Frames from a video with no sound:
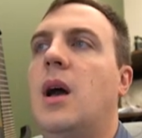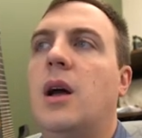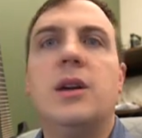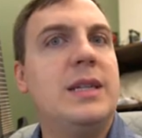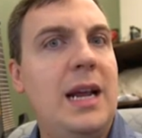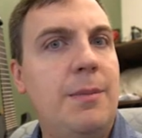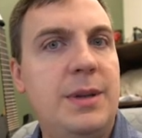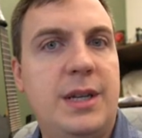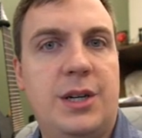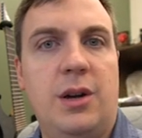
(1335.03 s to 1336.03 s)
Understand
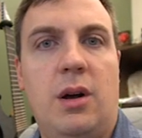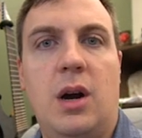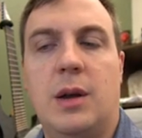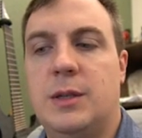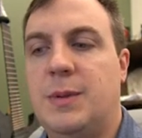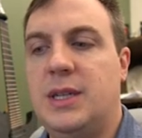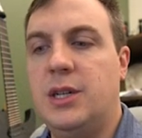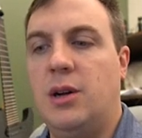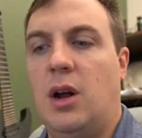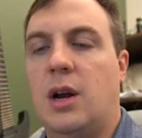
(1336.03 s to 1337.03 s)
positional arguments.
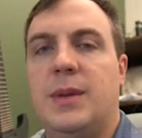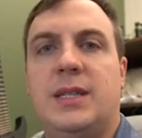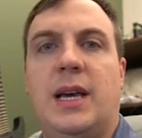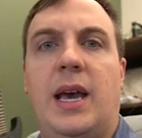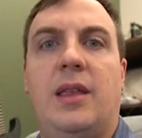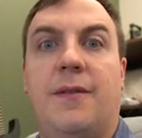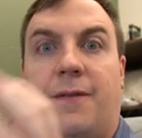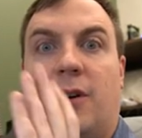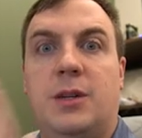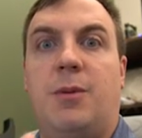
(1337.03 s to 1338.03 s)
Positional arguments say the
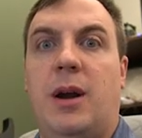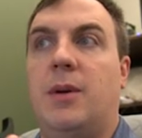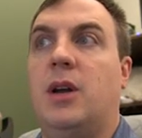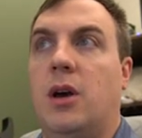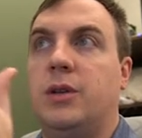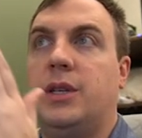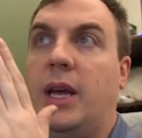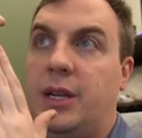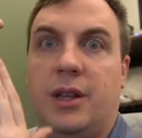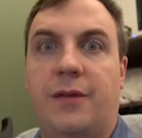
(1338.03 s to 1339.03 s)
first parameter goes
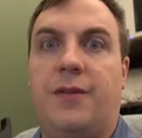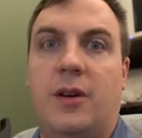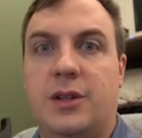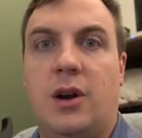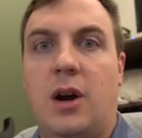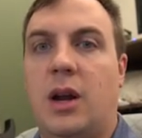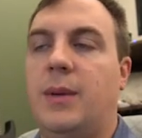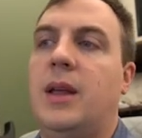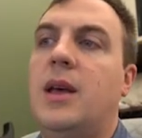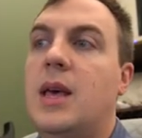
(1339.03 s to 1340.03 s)
into the first
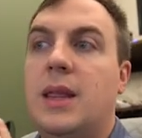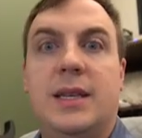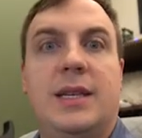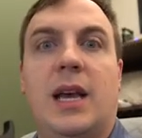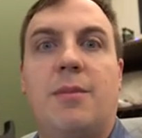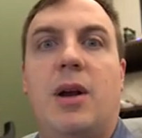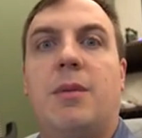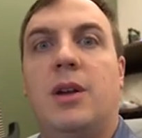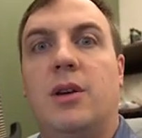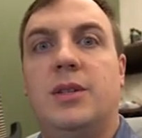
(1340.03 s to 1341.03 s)
argument. The second
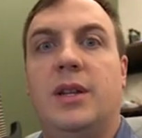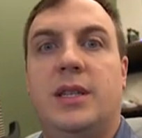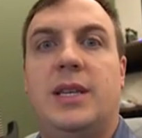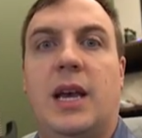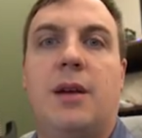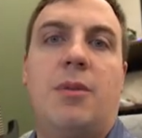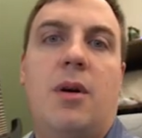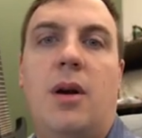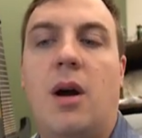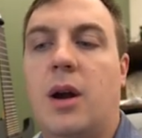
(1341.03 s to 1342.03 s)
parameter goes into the second
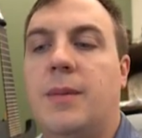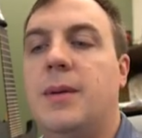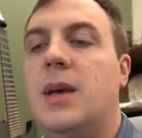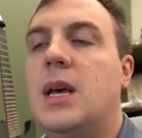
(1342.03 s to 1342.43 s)
argument.